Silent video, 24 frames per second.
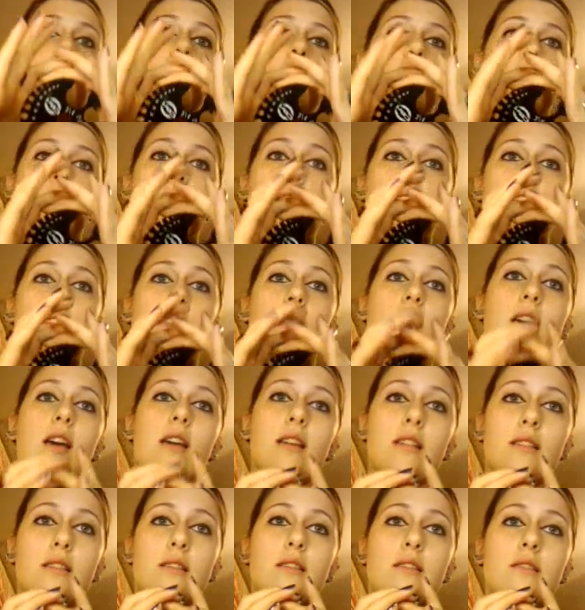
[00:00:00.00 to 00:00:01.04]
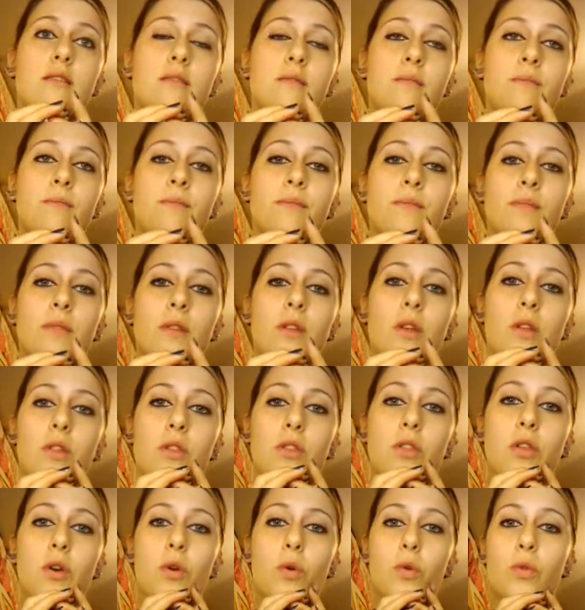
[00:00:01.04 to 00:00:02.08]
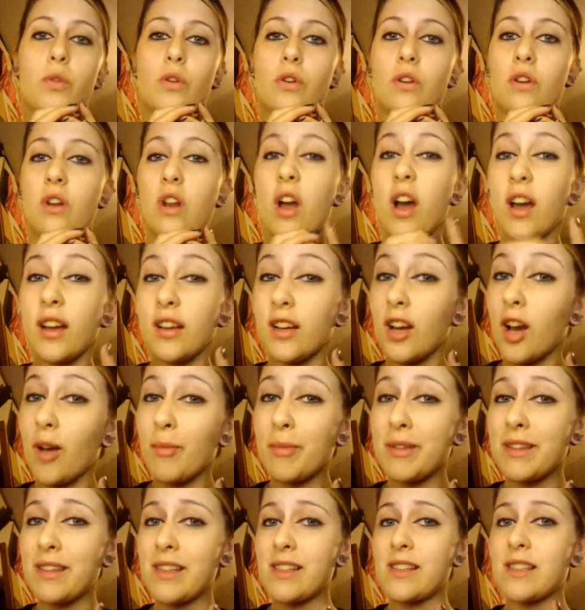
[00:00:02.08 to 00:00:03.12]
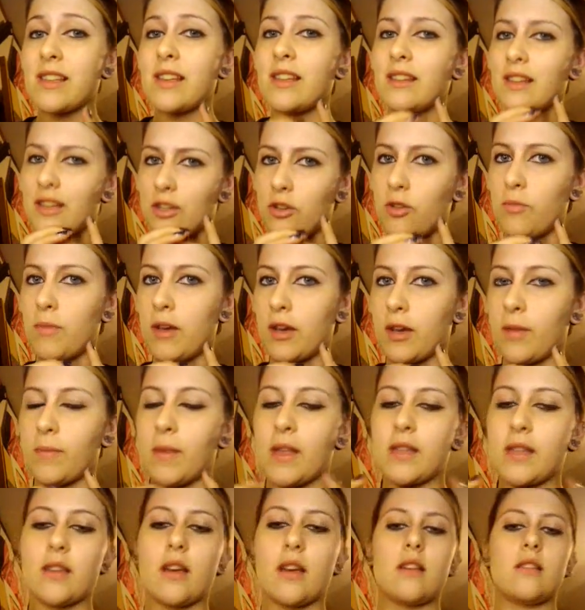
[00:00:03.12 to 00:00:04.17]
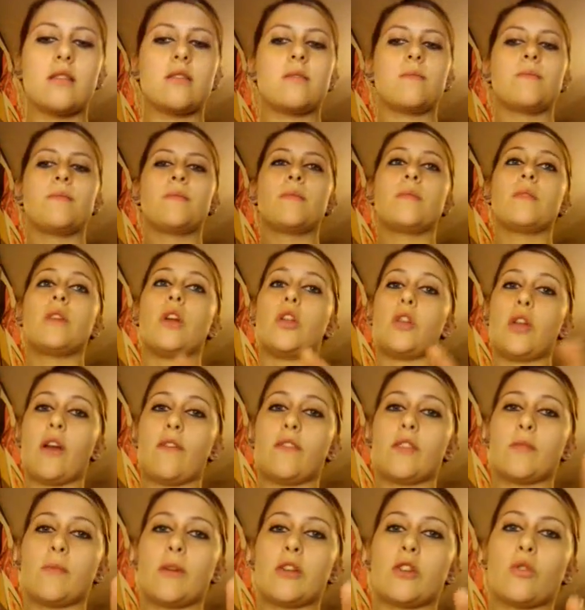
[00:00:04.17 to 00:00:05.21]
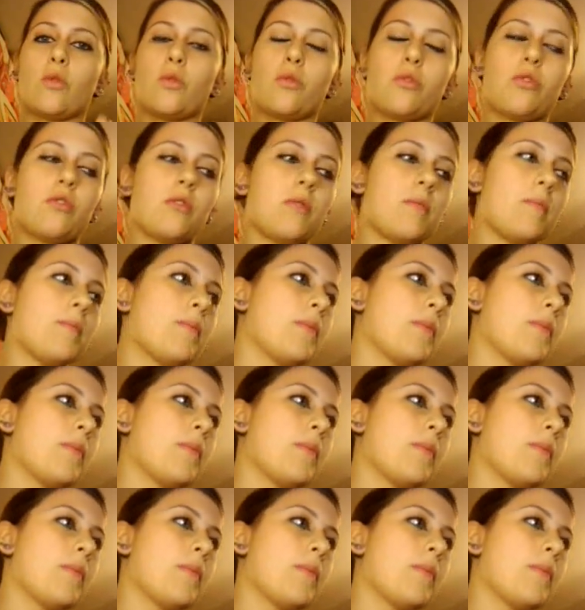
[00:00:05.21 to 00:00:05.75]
that size. Though they're not commonly seen, they do make them that size. And you have to special order them.